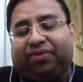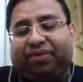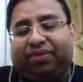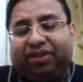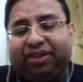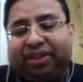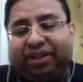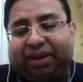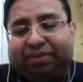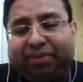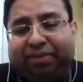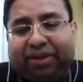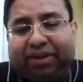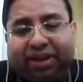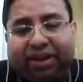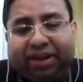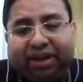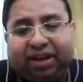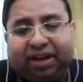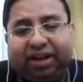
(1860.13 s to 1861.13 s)
conference template
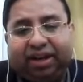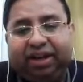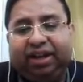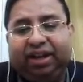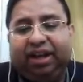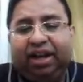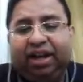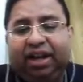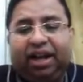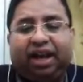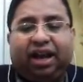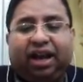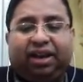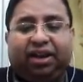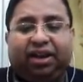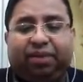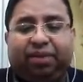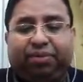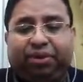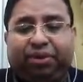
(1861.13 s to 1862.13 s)
directly,
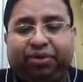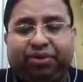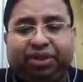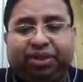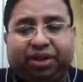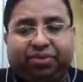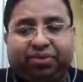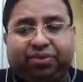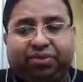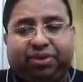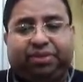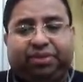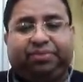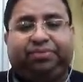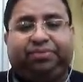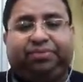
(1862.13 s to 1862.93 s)
and you have to use that one.